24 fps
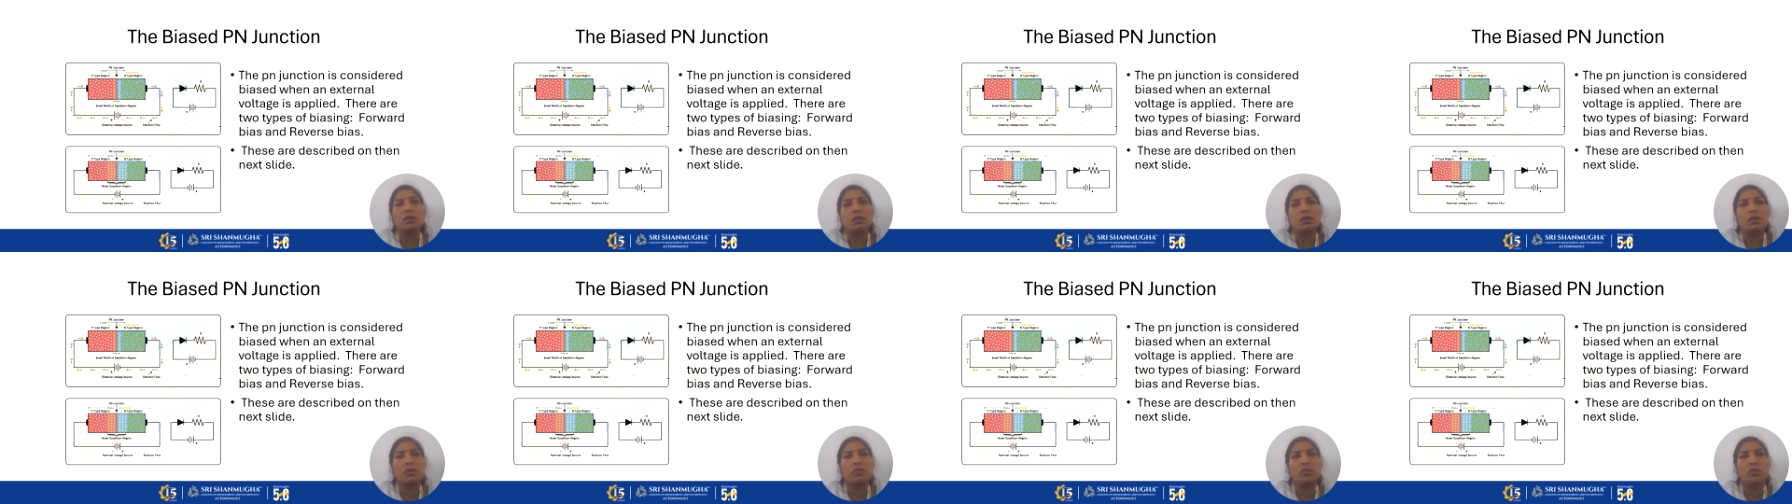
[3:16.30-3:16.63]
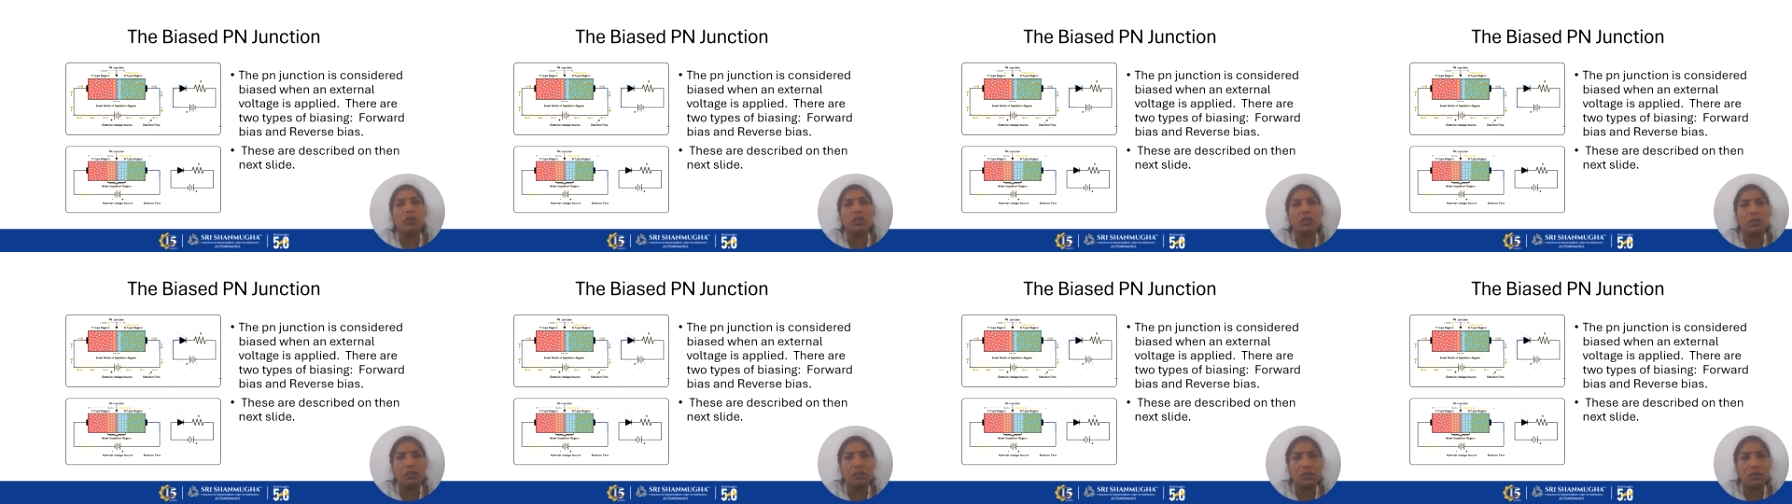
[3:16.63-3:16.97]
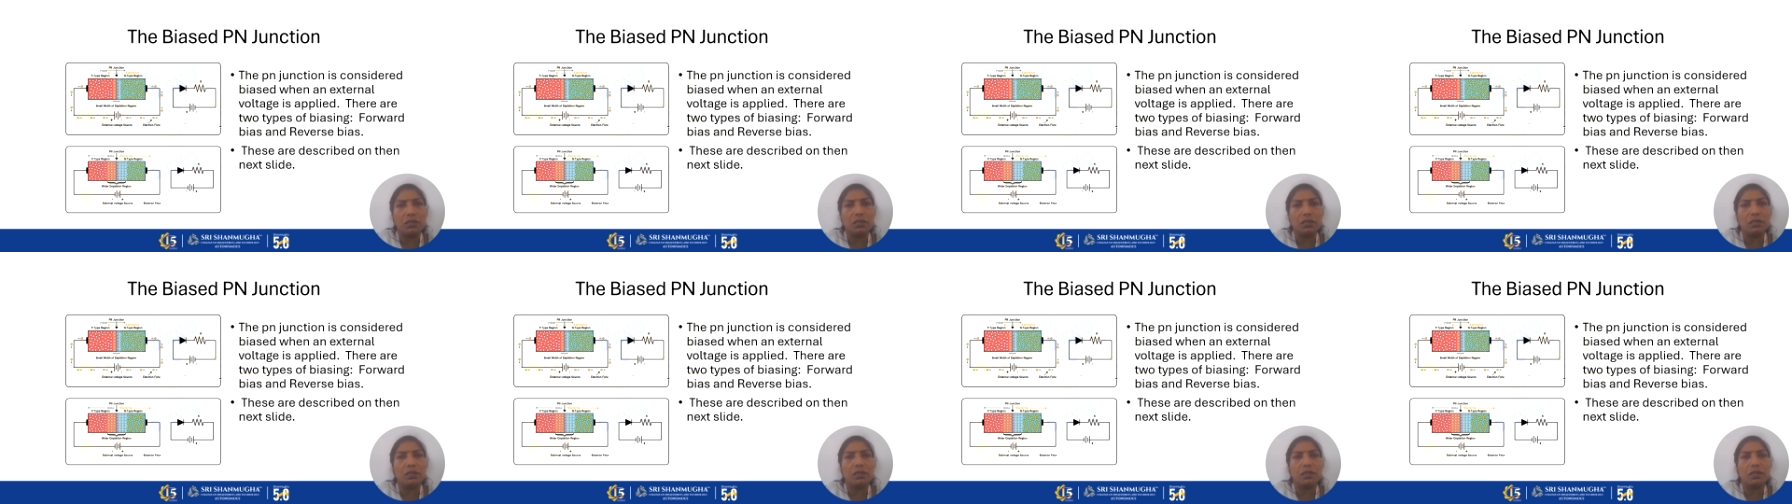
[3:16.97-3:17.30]
with
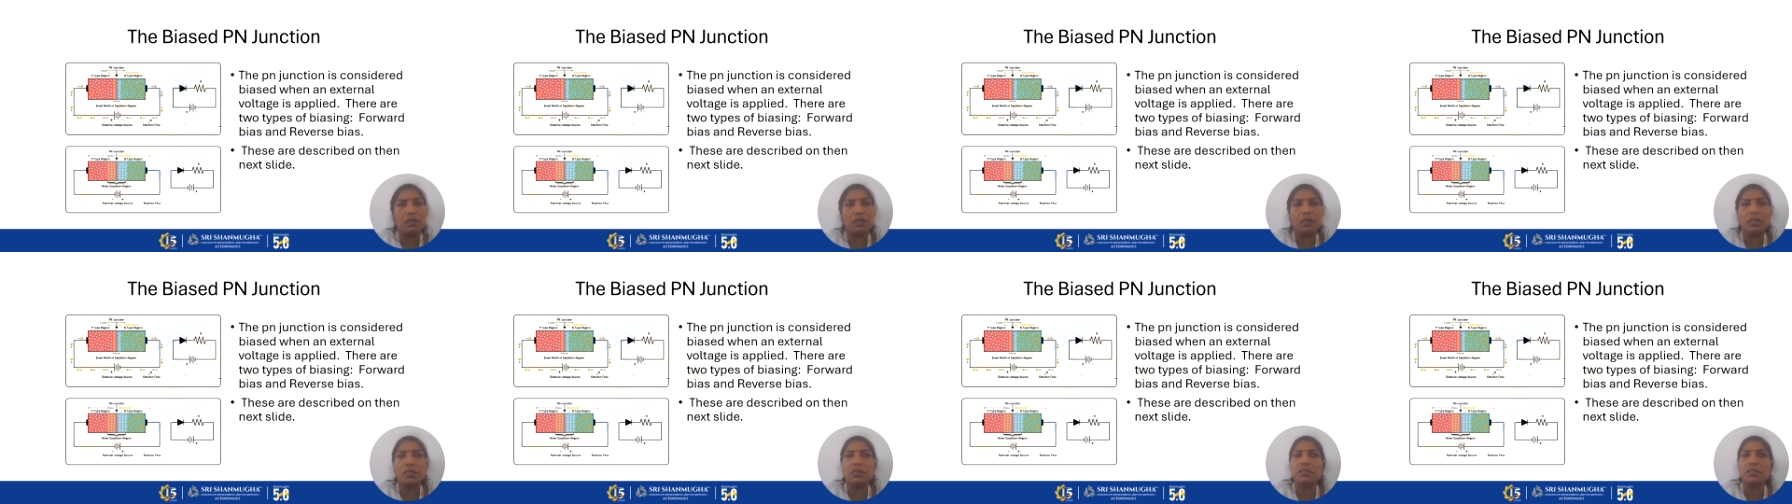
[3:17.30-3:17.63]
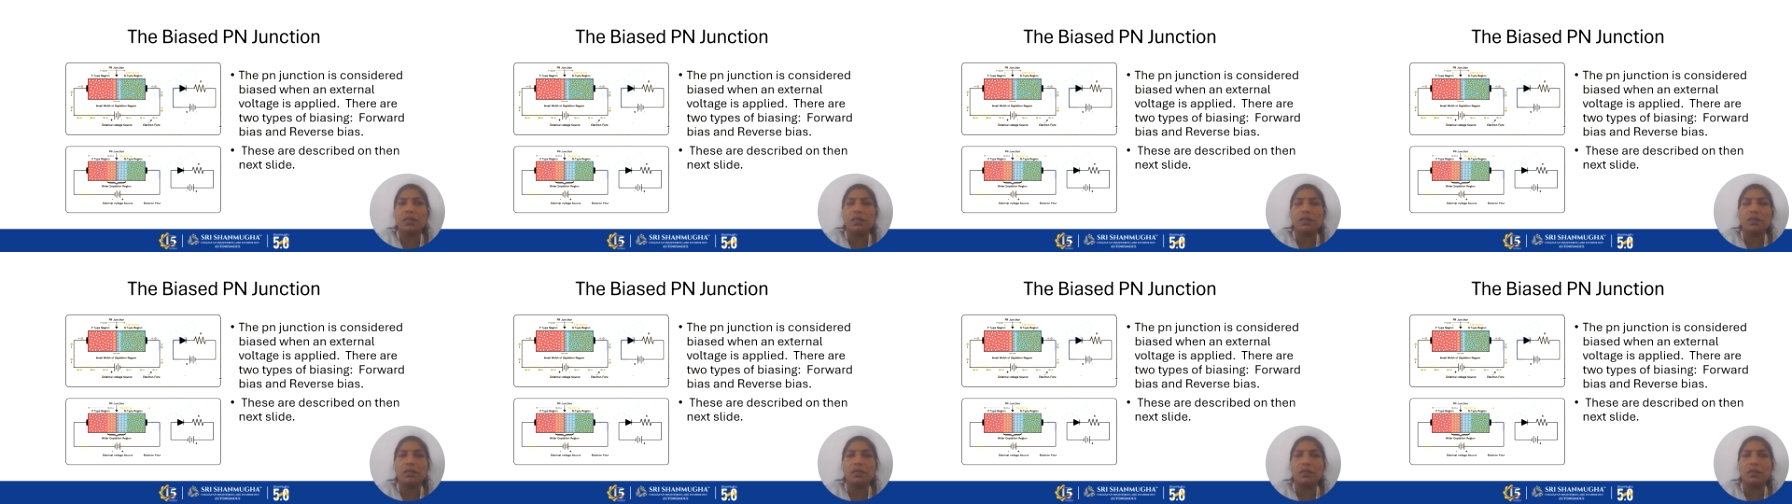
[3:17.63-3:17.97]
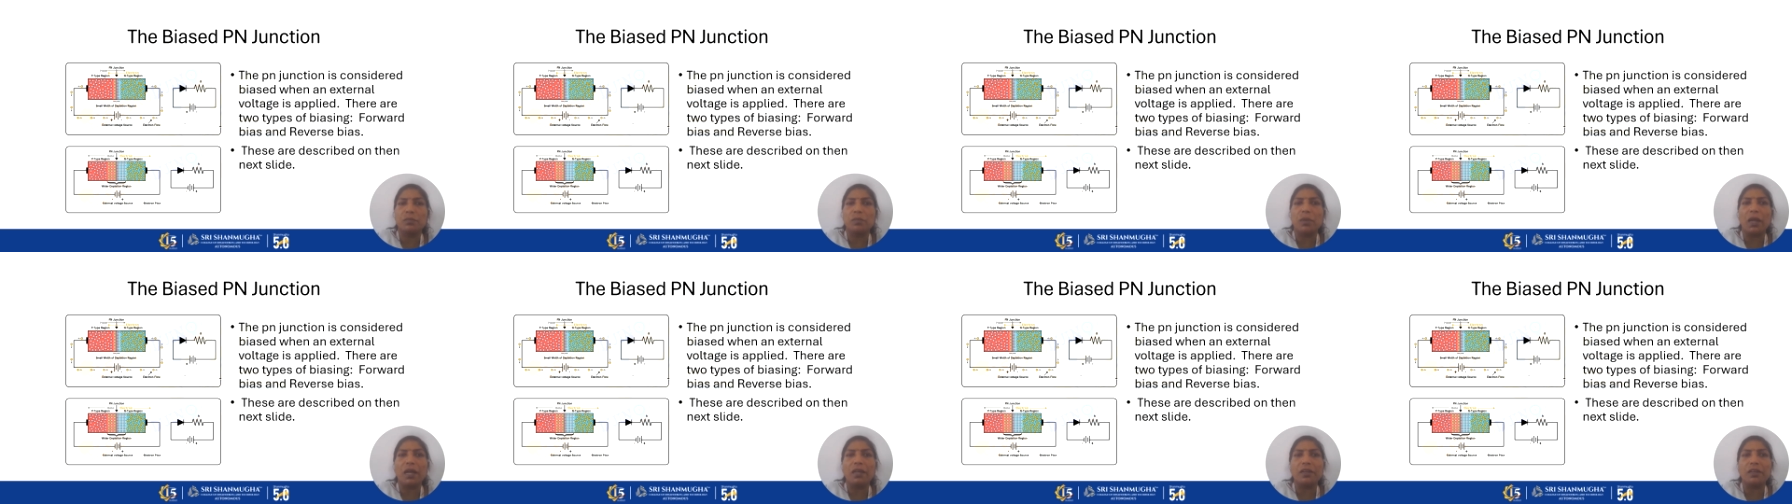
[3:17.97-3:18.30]
decrease and
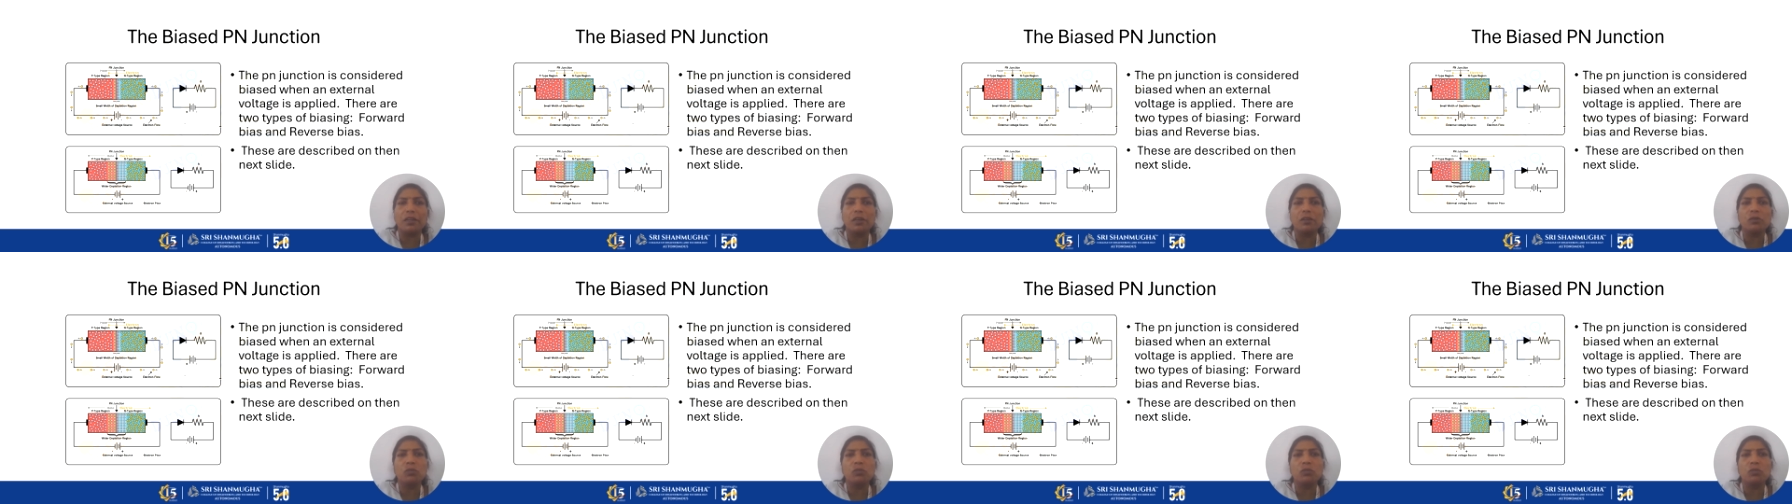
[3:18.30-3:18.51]
barrier